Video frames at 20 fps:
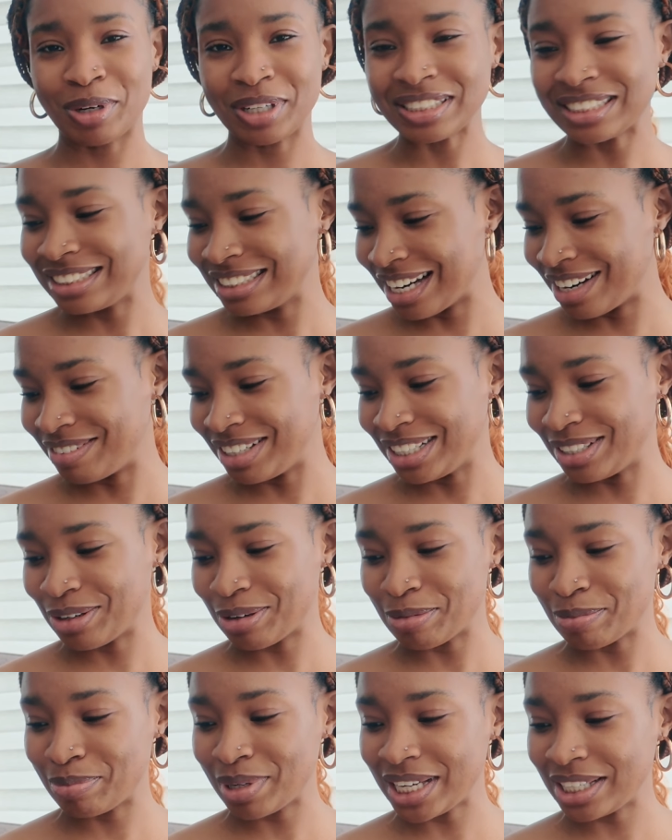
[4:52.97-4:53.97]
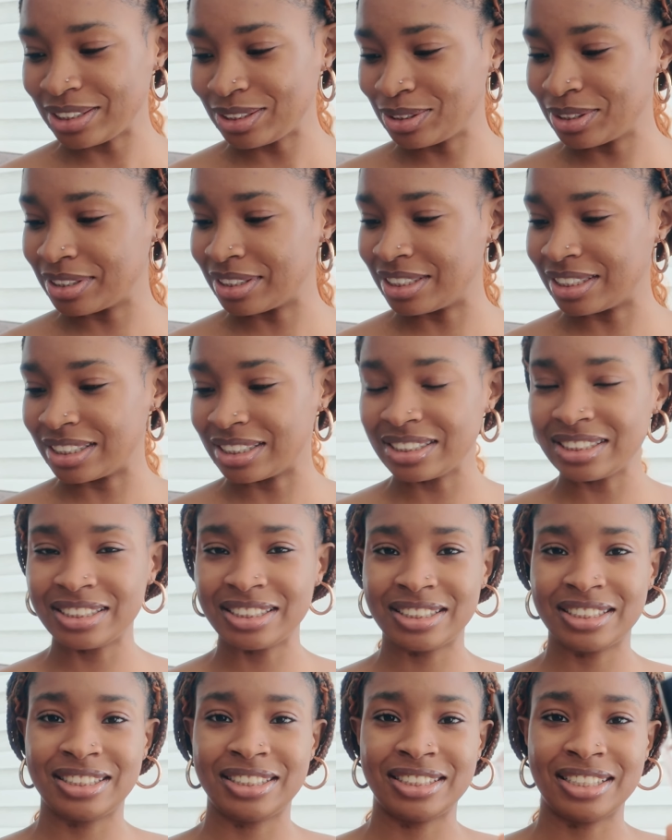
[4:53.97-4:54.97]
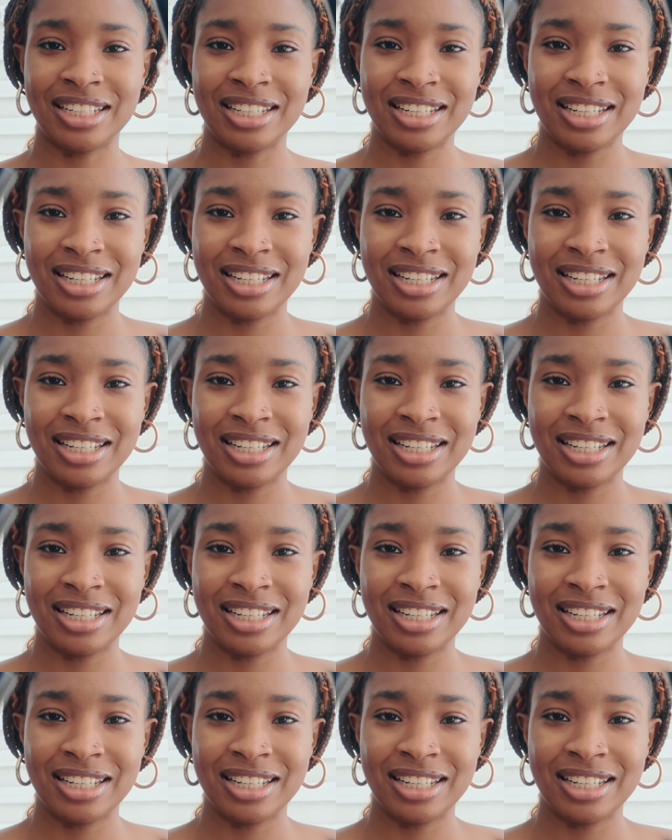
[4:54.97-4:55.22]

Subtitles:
serene compared to this.